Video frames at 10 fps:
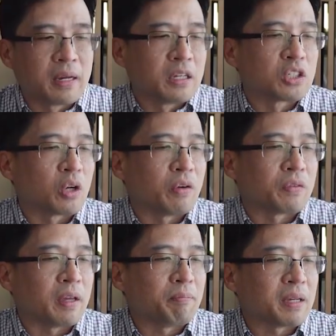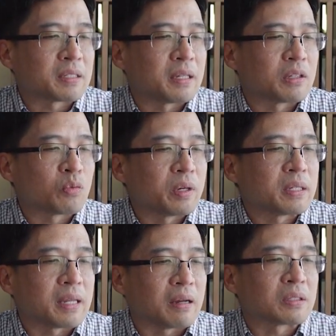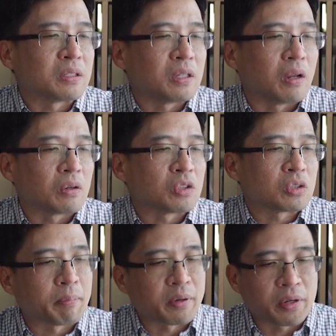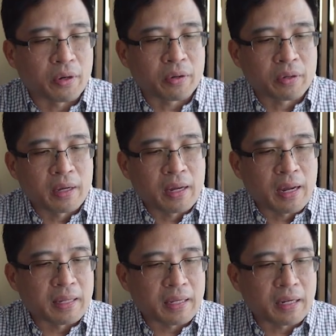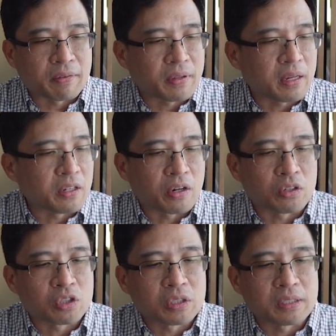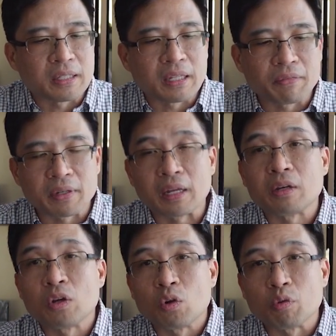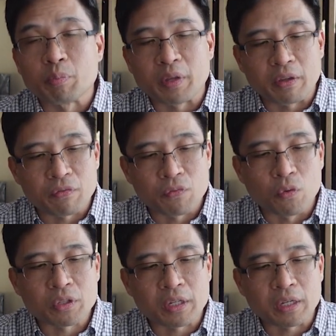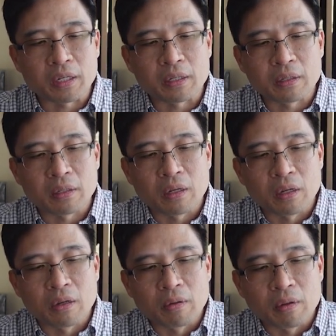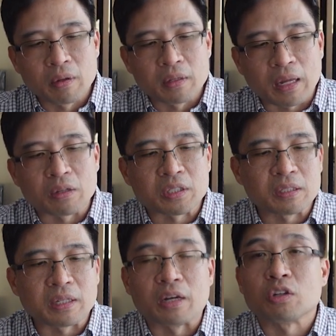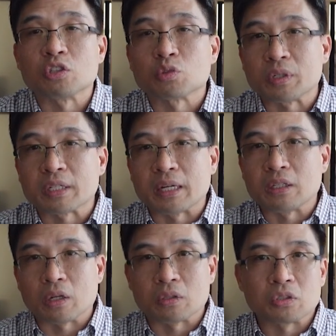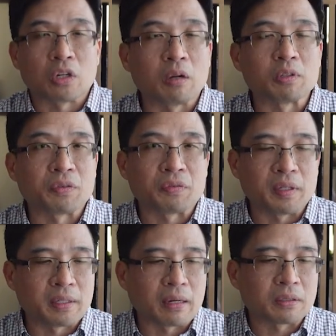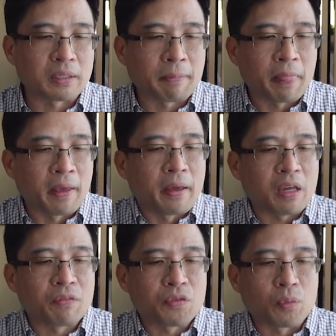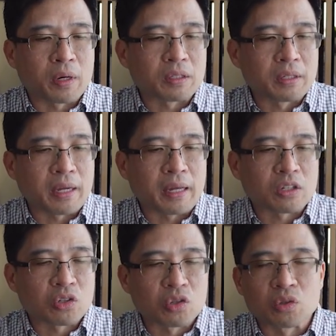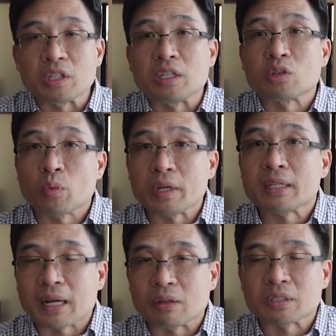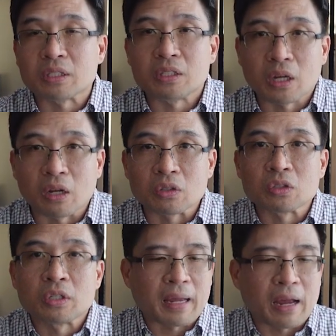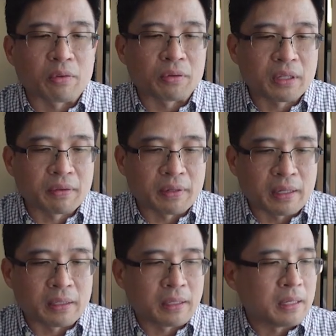So if they invested $20,000 per year, at the end of 10 years, the dividend will be $14,929, almost $15,000. If you wanted to get to the $20,000 annual dividend,